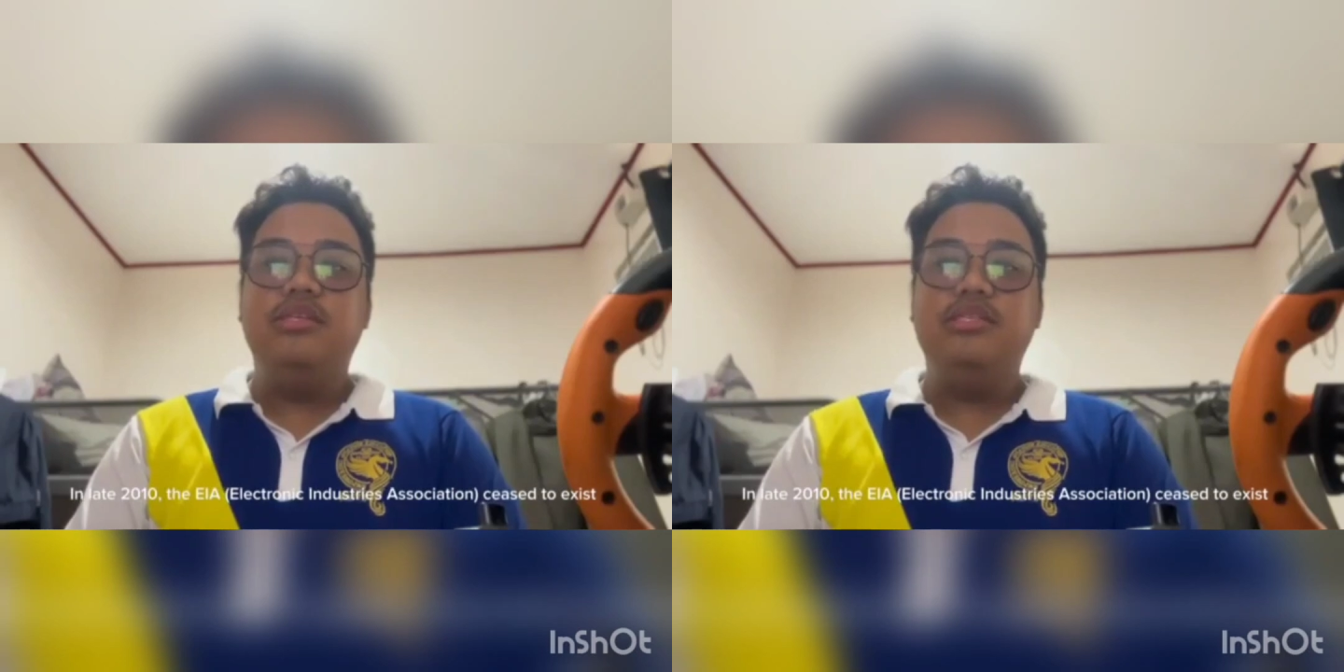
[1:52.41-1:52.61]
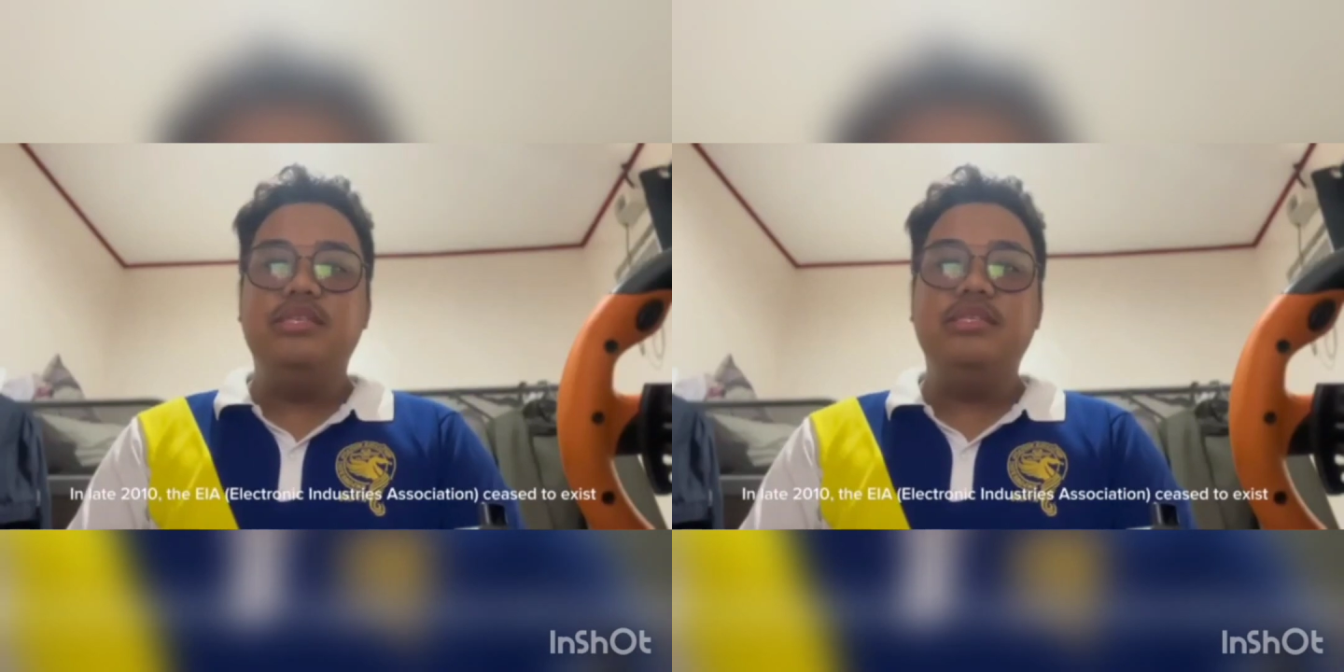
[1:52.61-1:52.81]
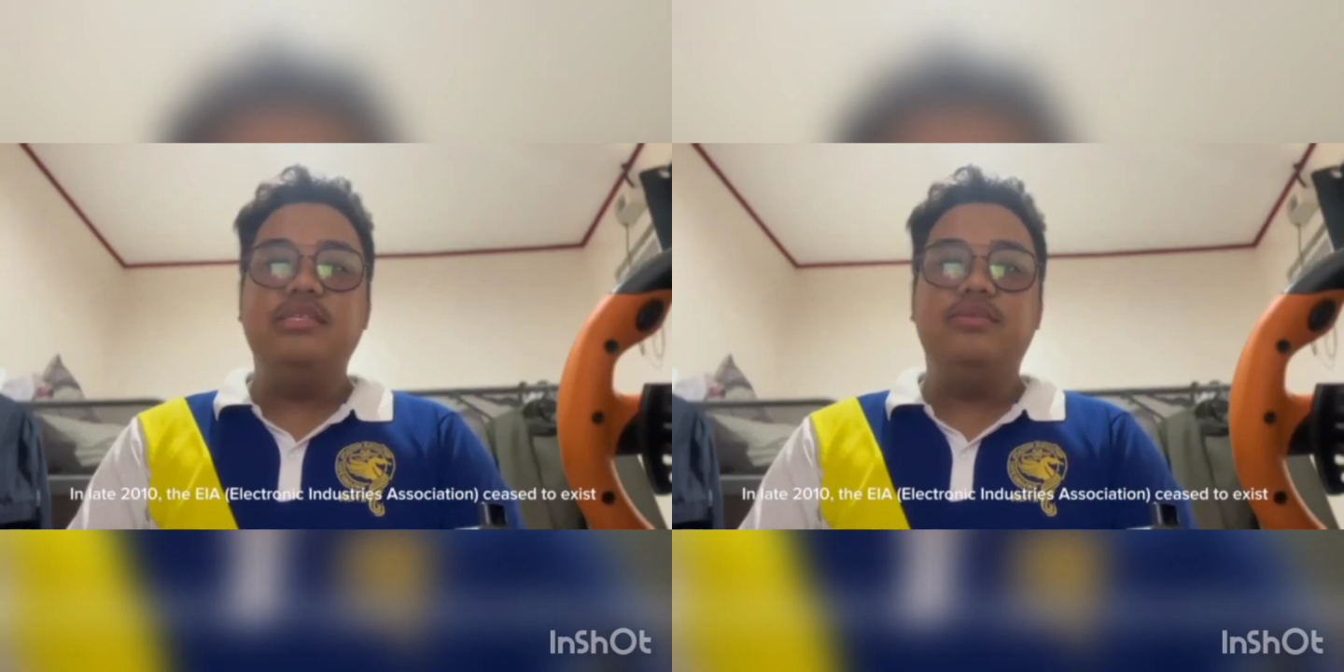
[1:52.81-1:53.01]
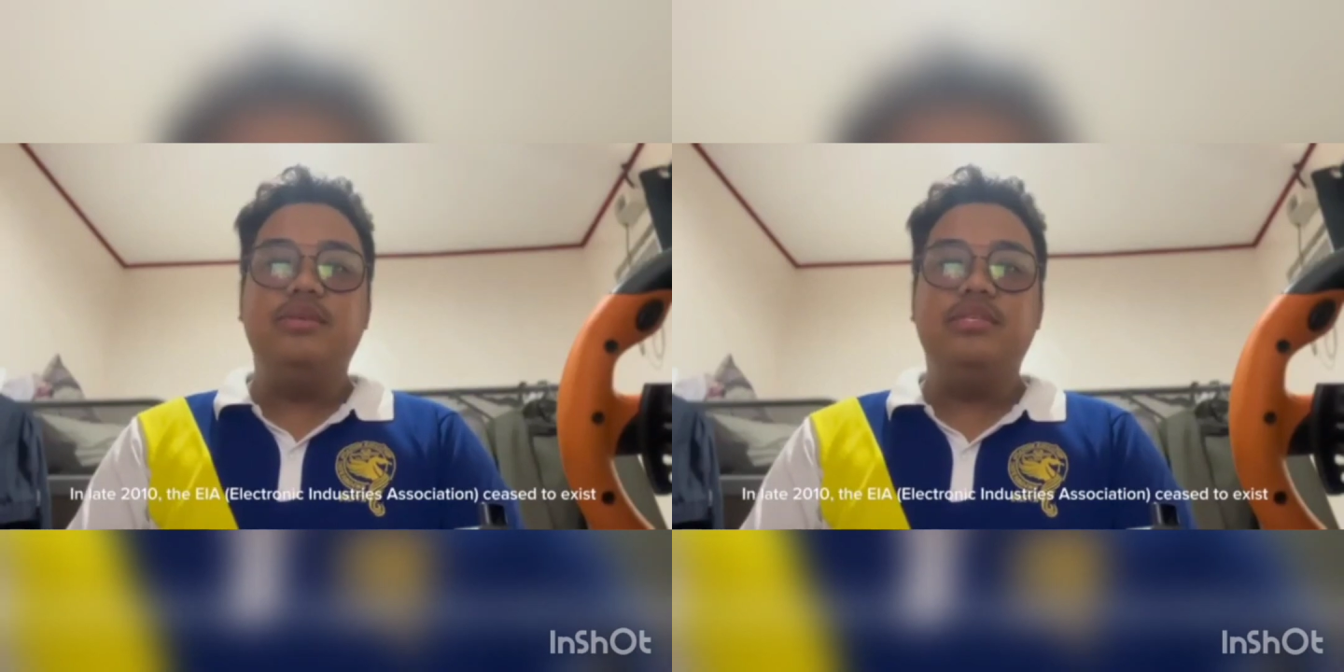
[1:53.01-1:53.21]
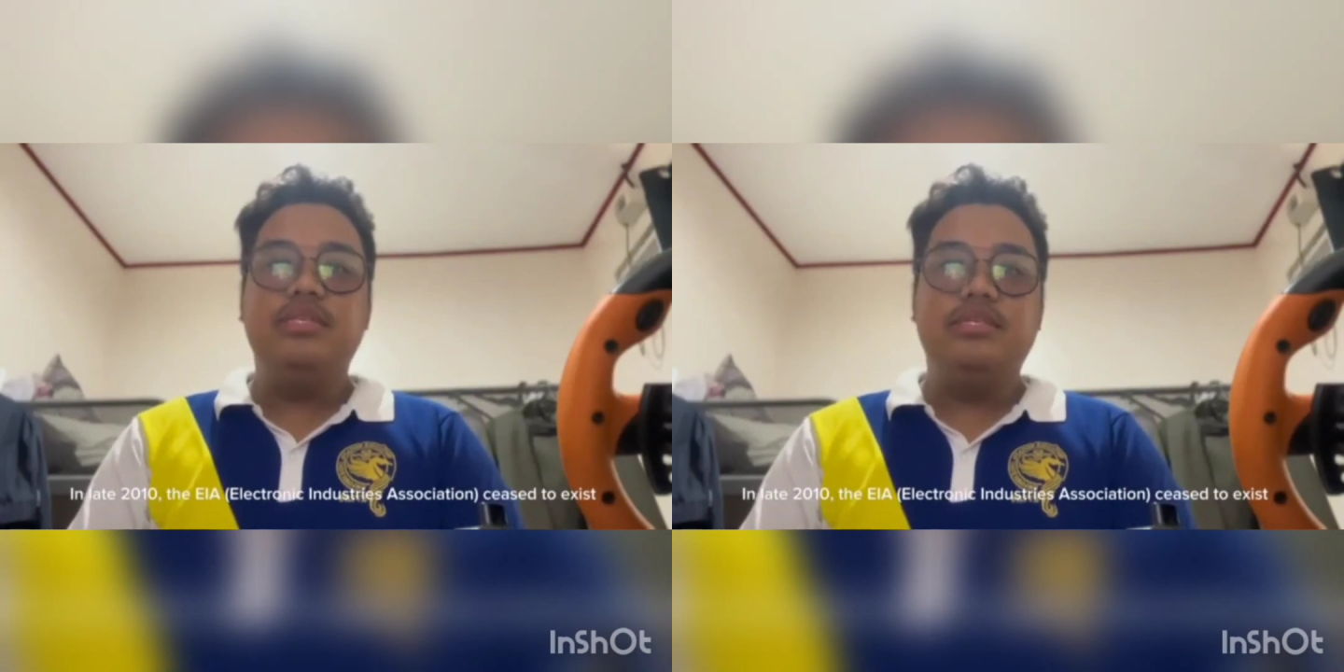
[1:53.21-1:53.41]
ceased to
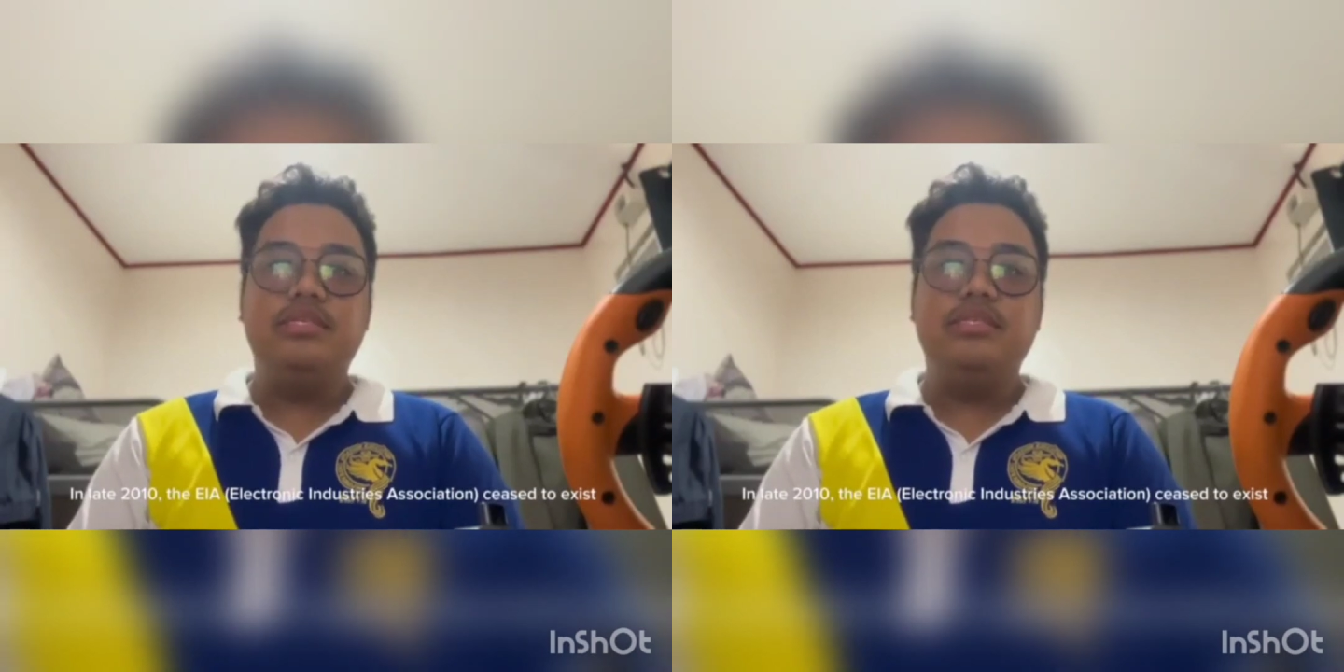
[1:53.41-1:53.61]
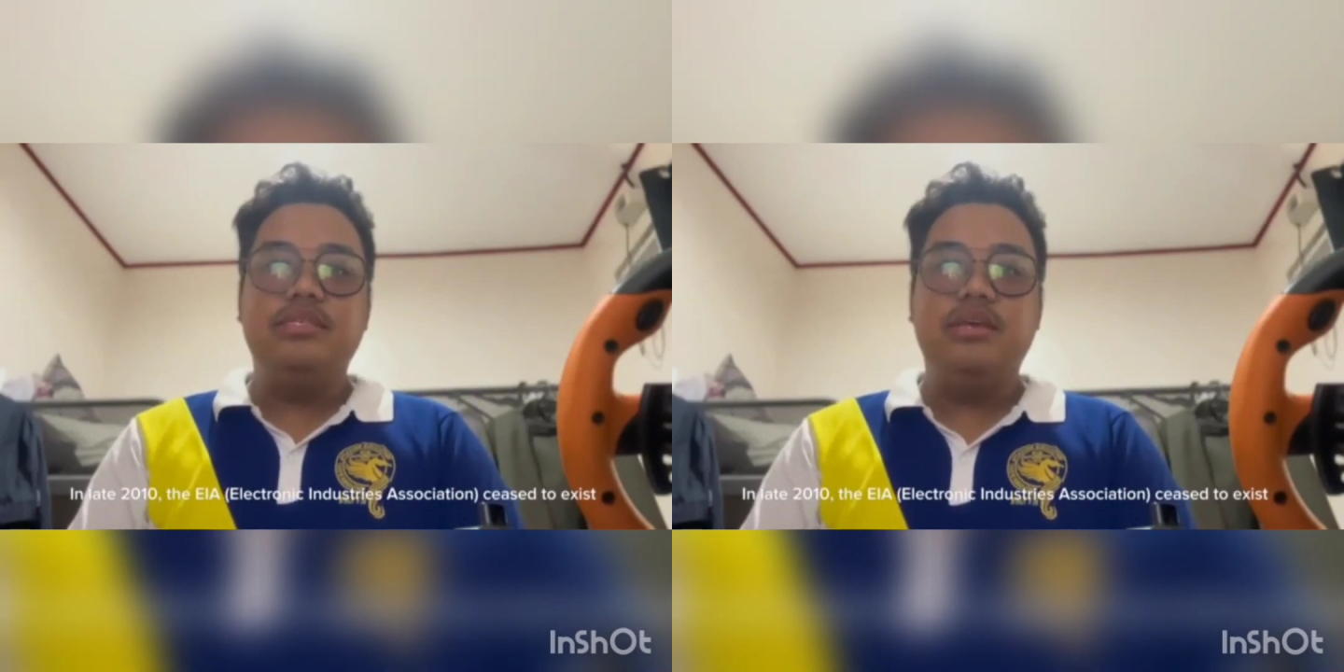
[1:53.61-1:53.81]
exist.